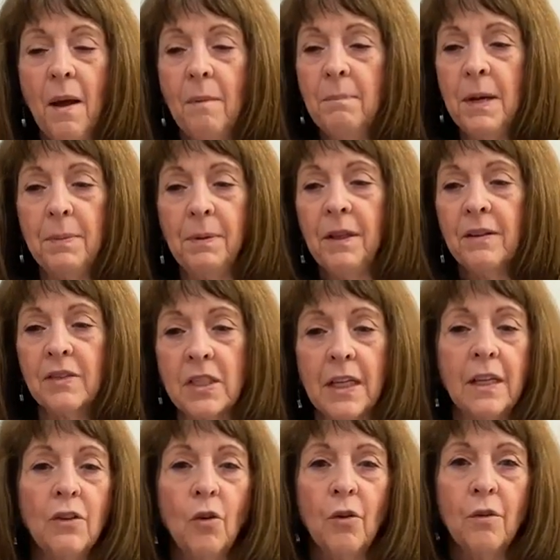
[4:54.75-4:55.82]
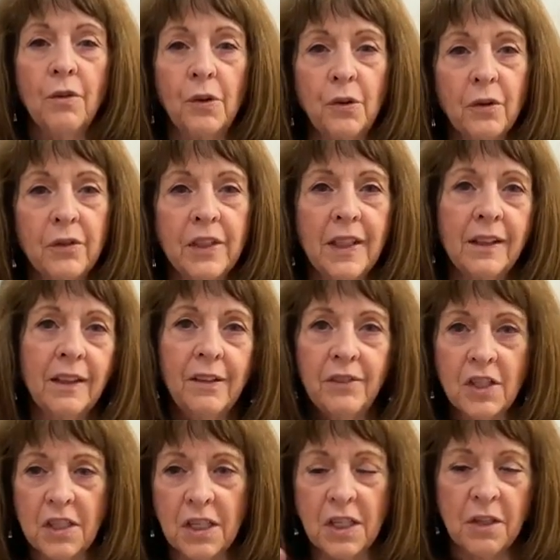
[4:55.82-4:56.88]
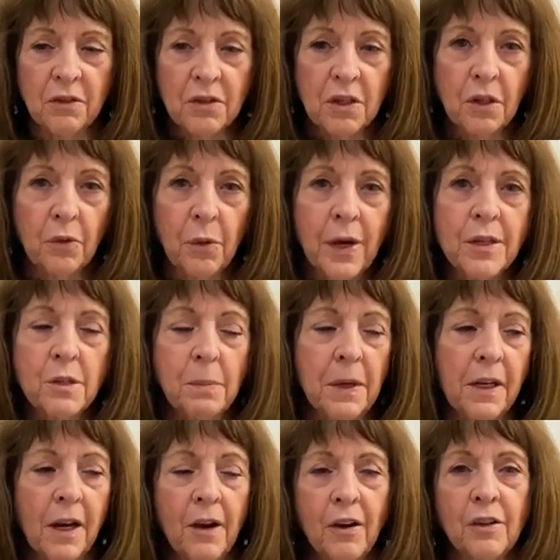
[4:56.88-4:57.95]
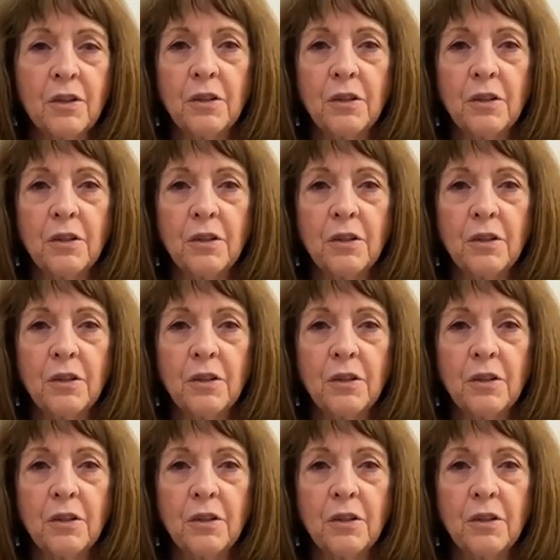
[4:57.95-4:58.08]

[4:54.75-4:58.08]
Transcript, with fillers: people have said over and over they love to see those little recipe cards.